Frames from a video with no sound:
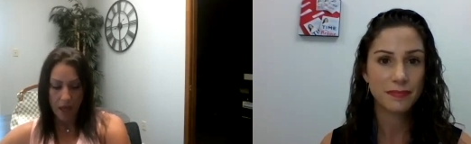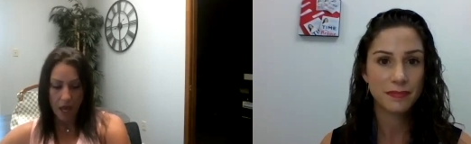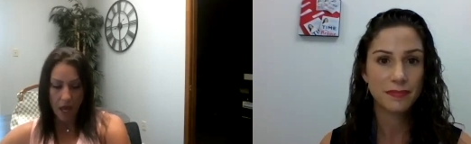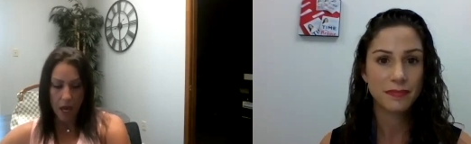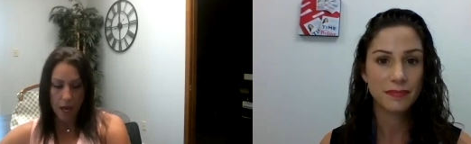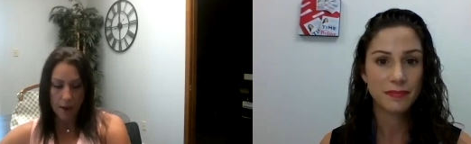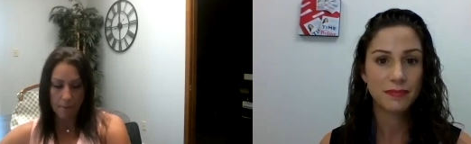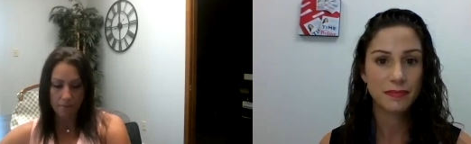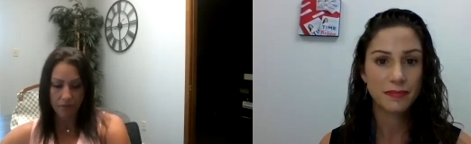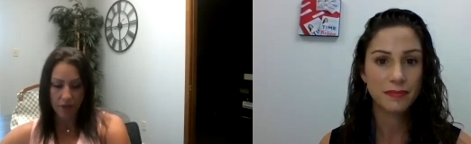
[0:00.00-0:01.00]

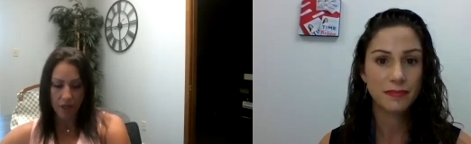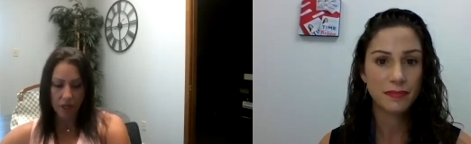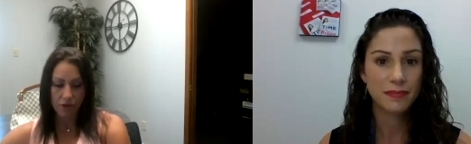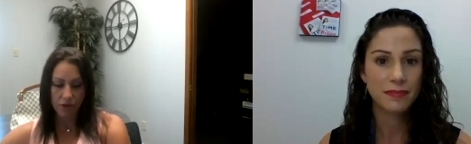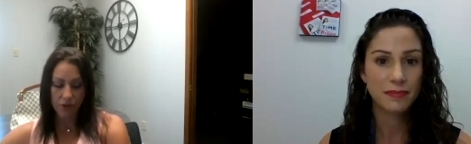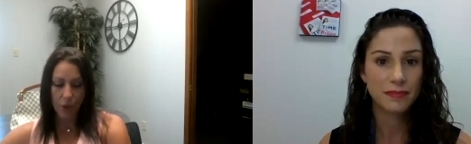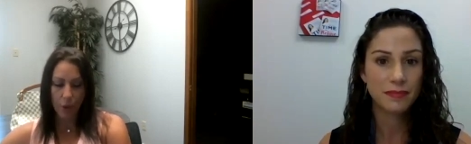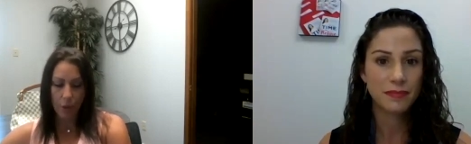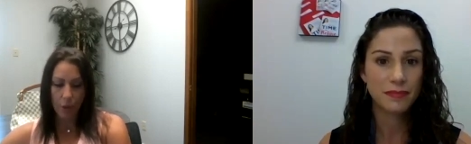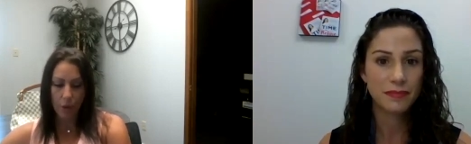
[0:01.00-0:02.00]
Speaker 1: Um,
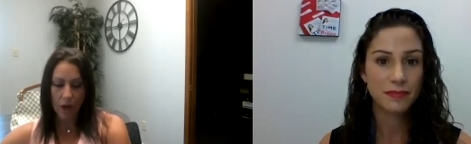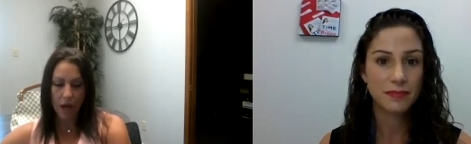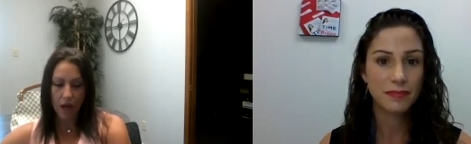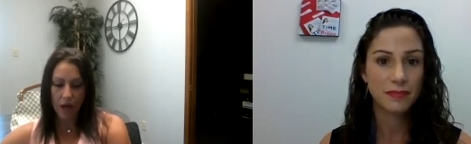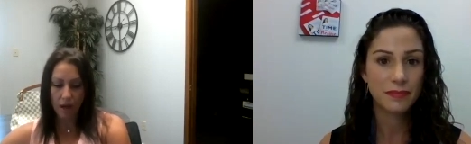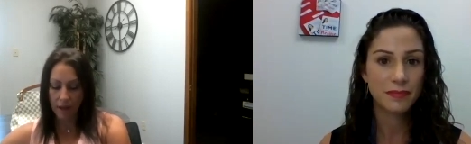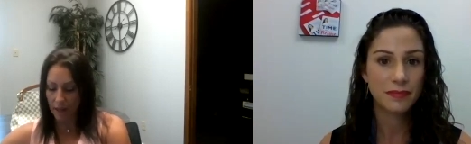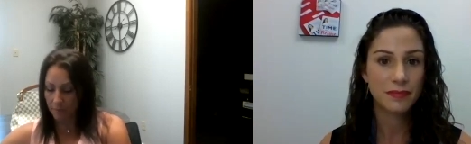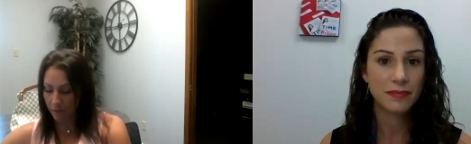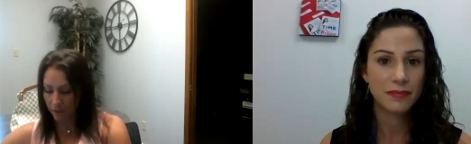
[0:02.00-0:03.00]
so I
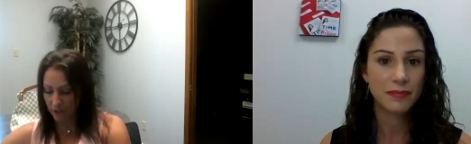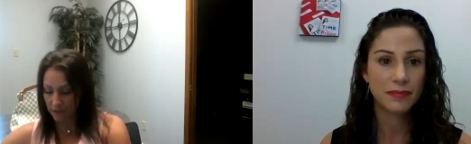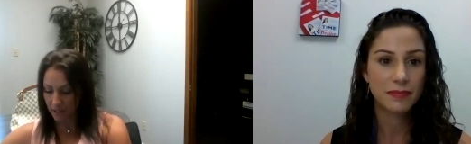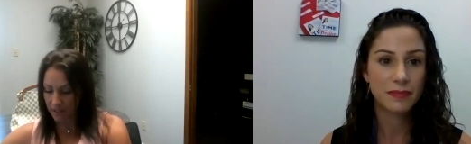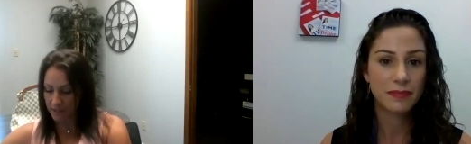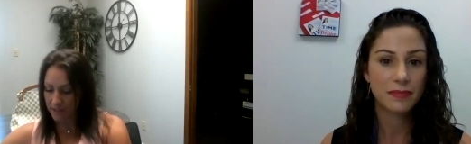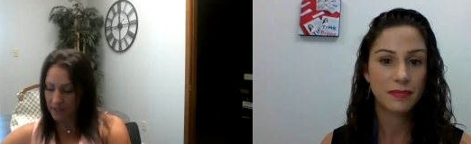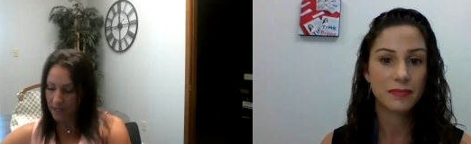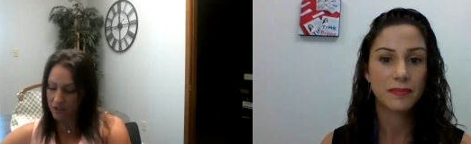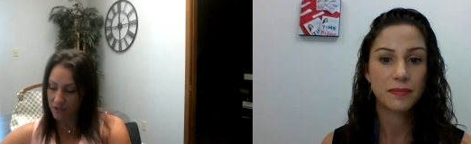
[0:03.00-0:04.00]
had my real estate license.
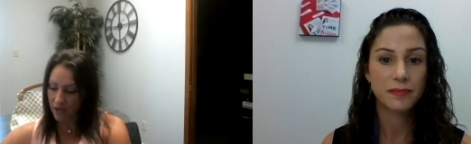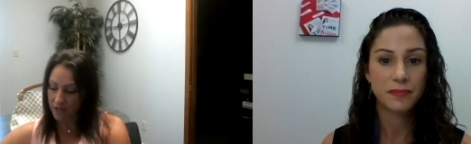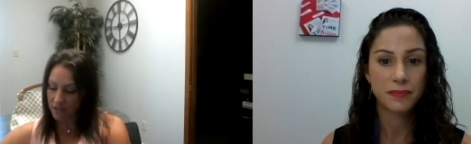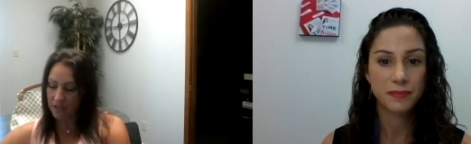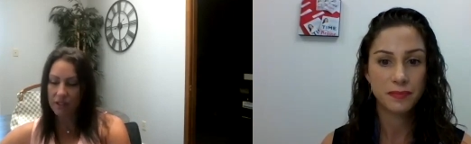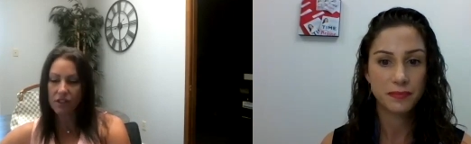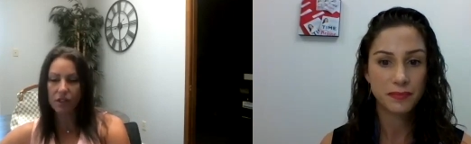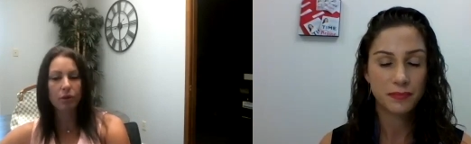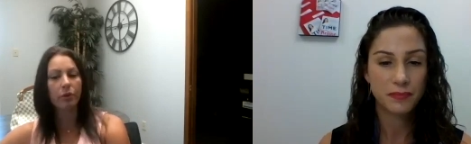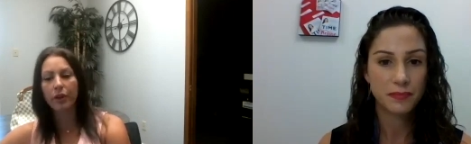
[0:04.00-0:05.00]
I, I needed
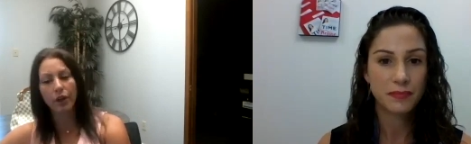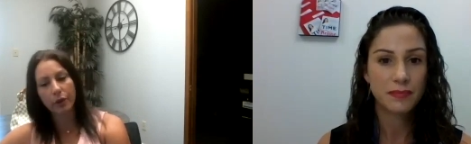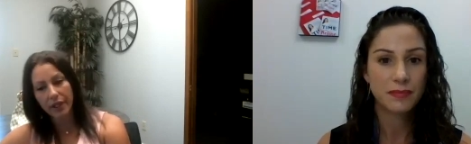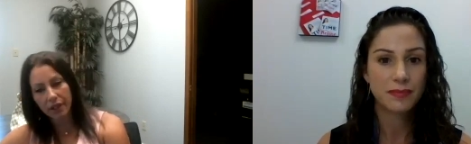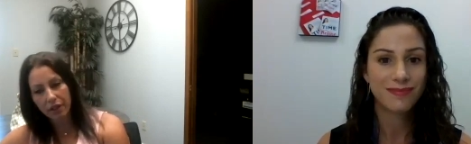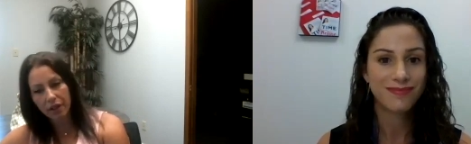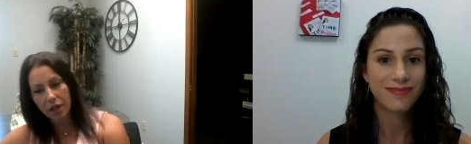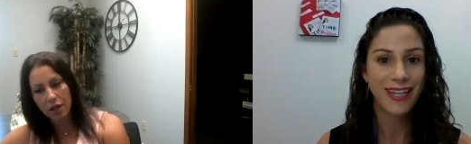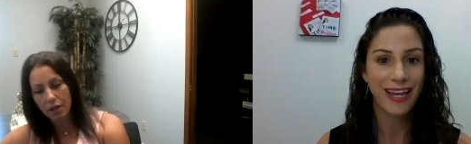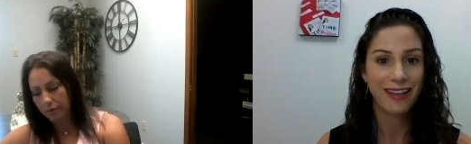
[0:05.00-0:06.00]
to renew it.
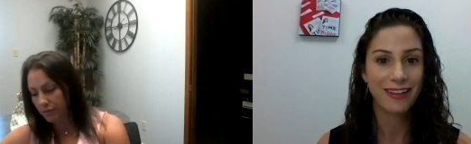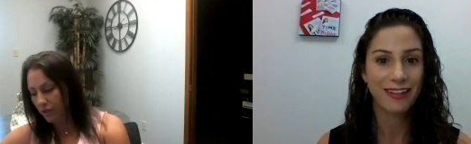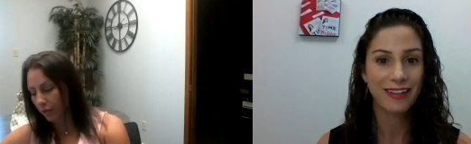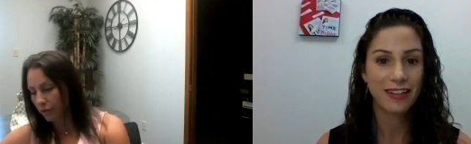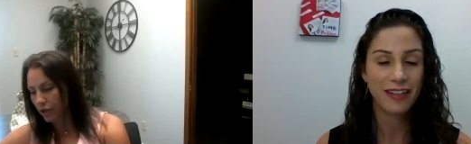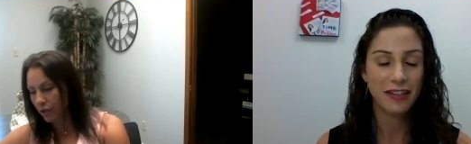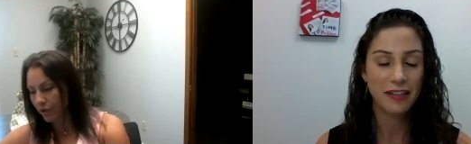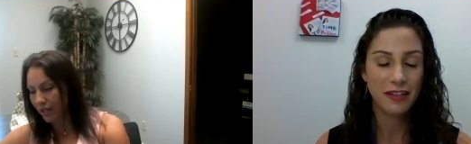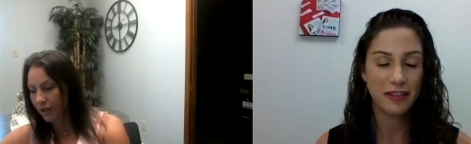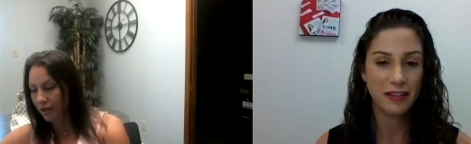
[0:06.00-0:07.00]
Um, so I
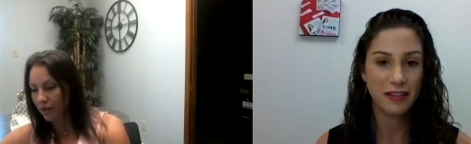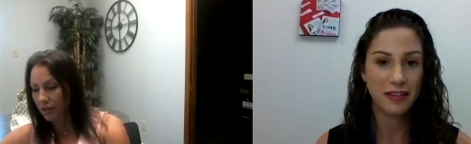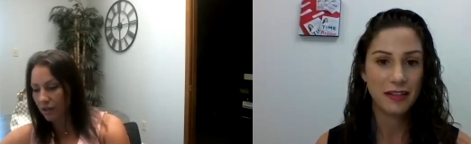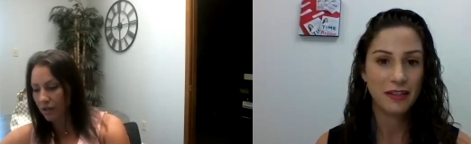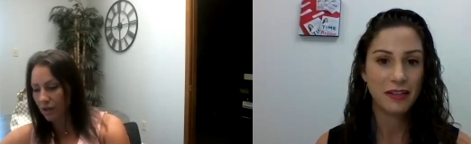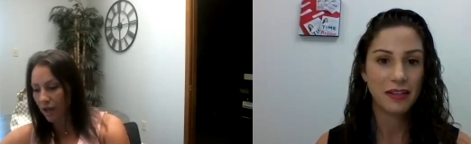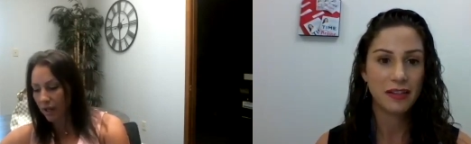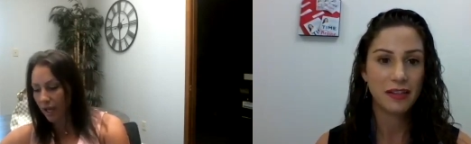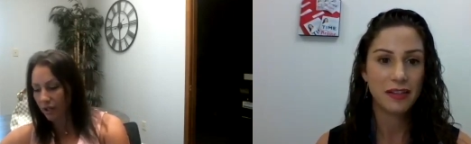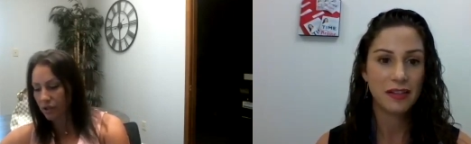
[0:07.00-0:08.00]
renewed it.
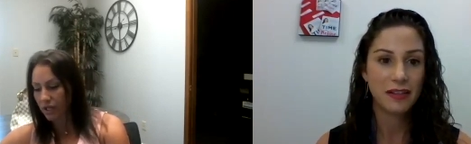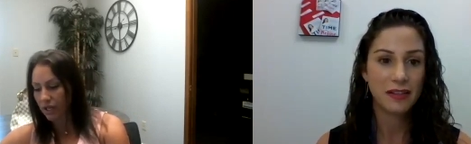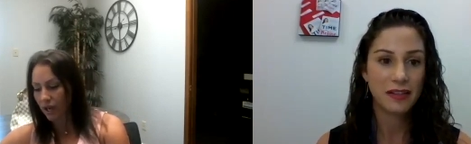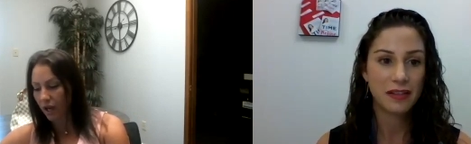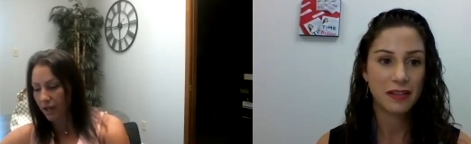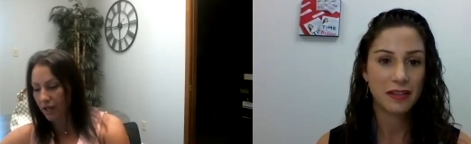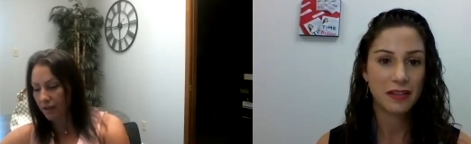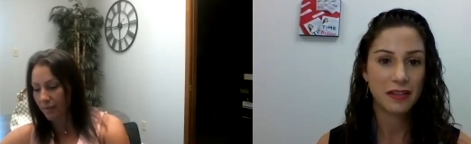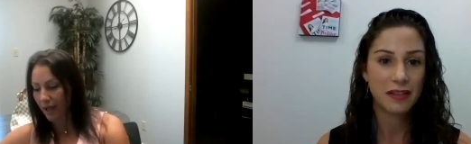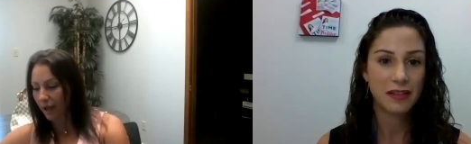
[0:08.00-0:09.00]
I actually got
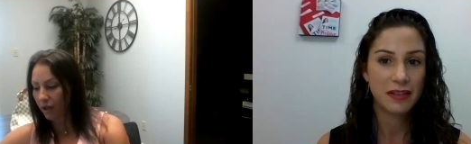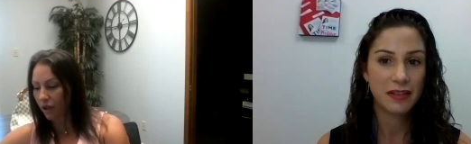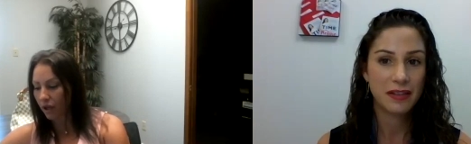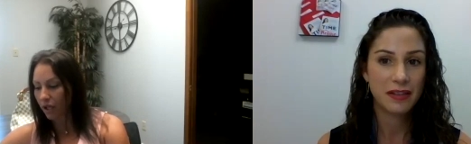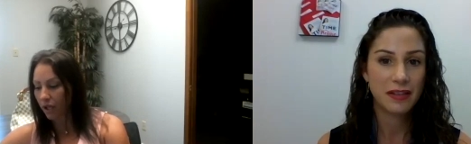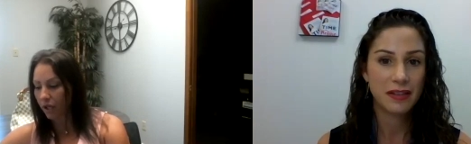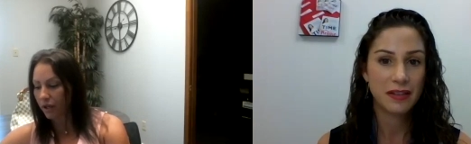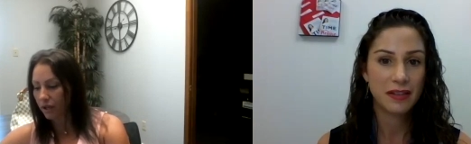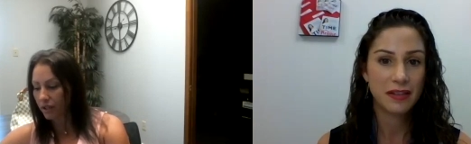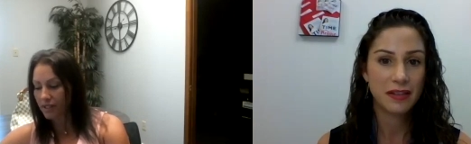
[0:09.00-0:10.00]
it back
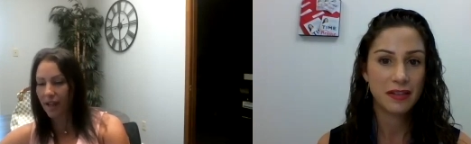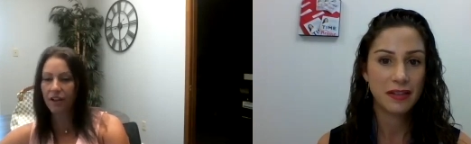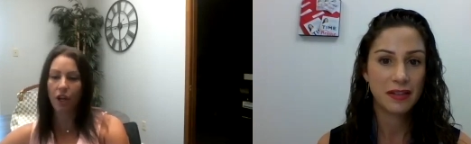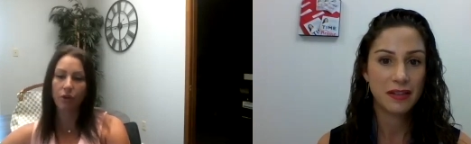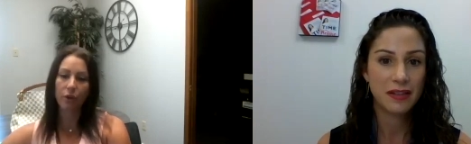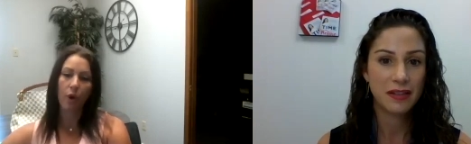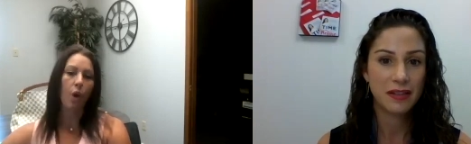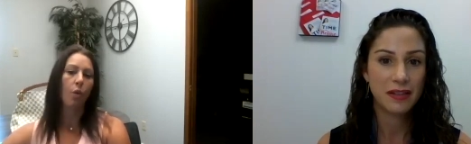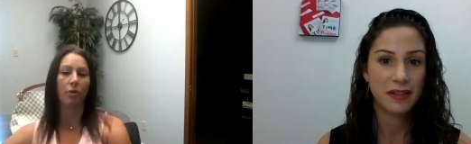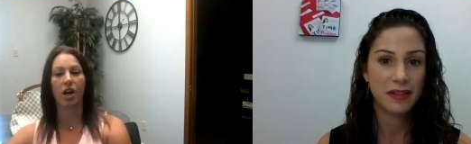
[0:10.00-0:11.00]
on because I had to go through a
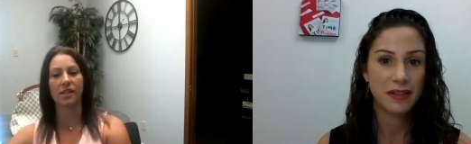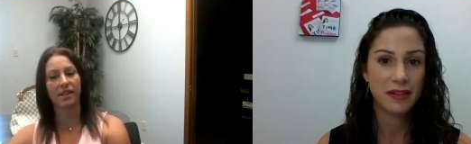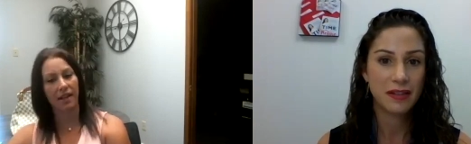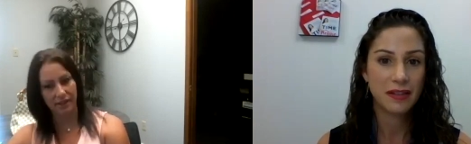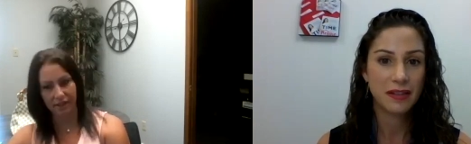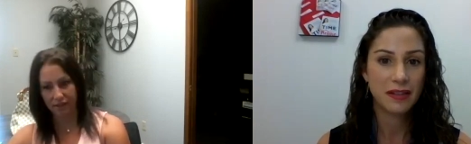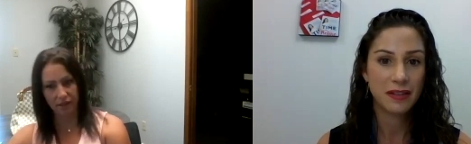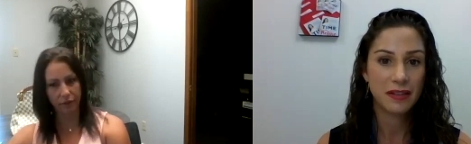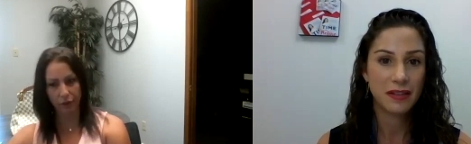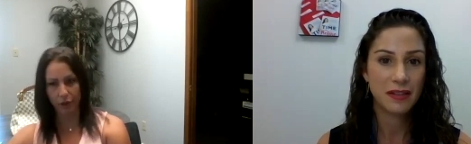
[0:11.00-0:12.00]
whole process
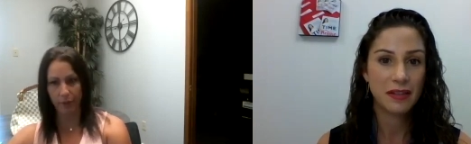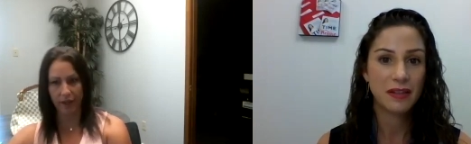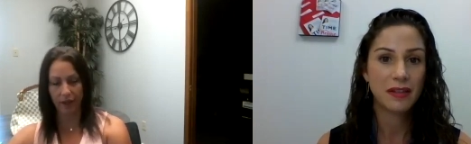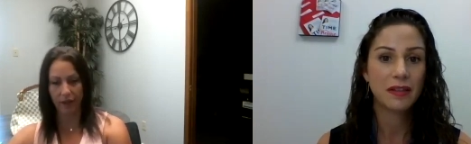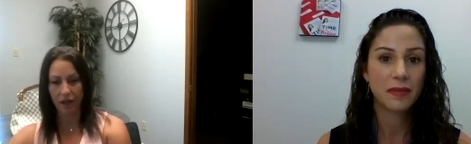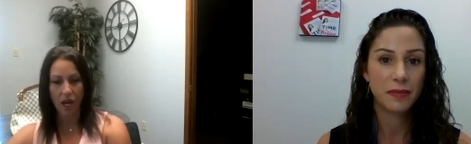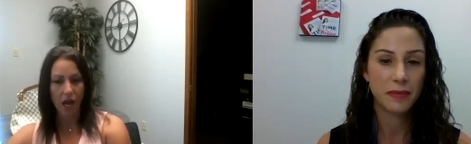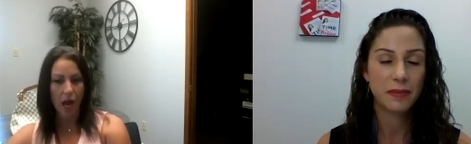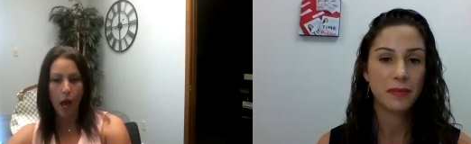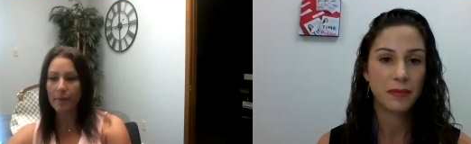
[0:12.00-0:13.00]
of renewing it.
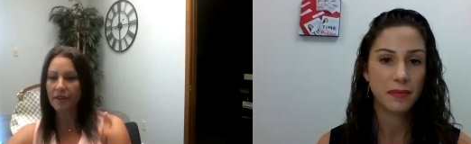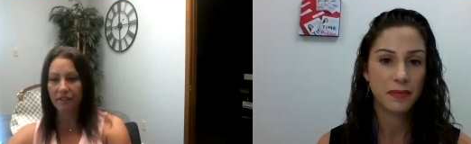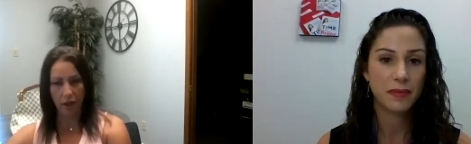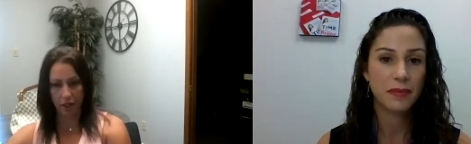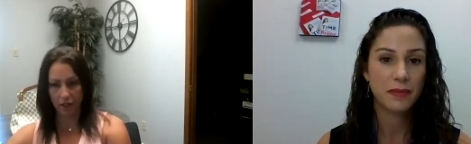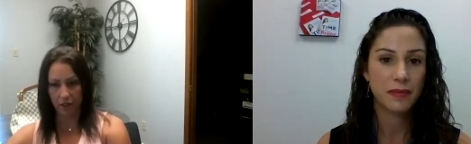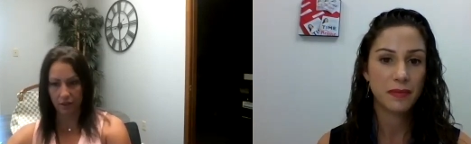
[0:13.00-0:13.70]
I'm a felon.